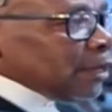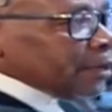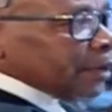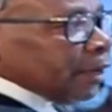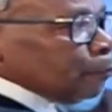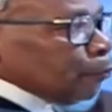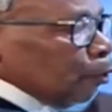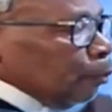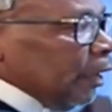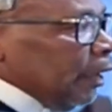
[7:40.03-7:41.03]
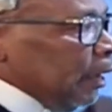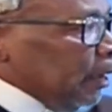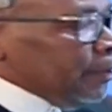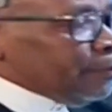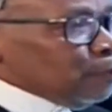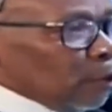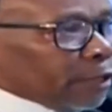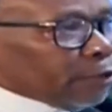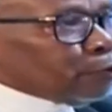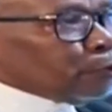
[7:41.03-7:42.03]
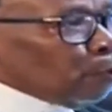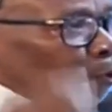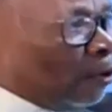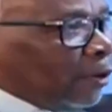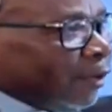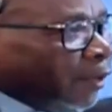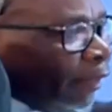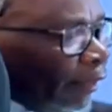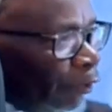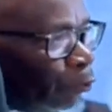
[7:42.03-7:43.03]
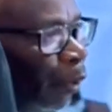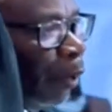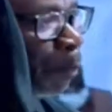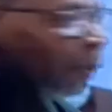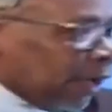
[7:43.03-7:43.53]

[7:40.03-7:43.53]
being read from the air. It's not a straw that is being